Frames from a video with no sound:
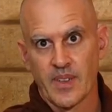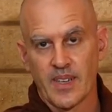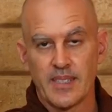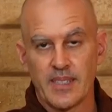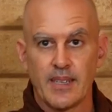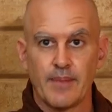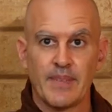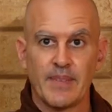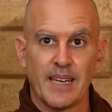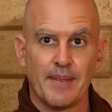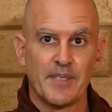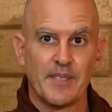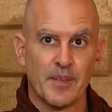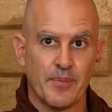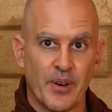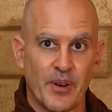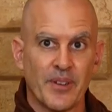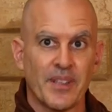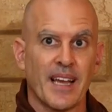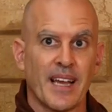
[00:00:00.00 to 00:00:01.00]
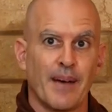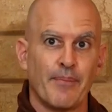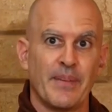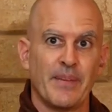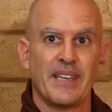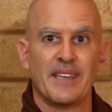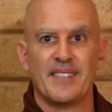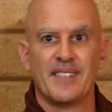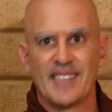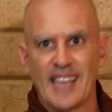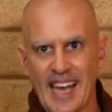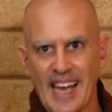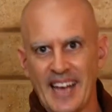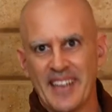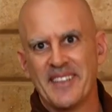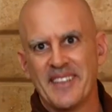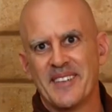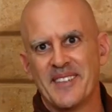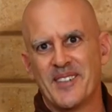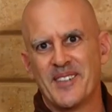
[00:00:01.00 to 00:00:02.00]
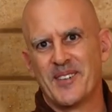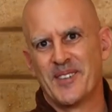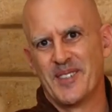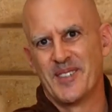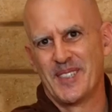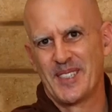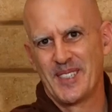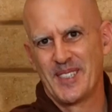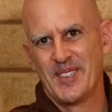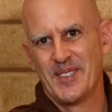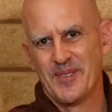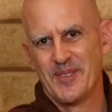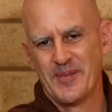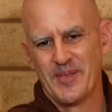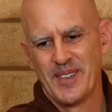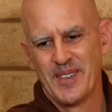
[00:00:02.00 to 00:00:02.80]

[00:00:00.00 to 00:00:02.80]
Sometimes they're both kapiyas and they're donors, too.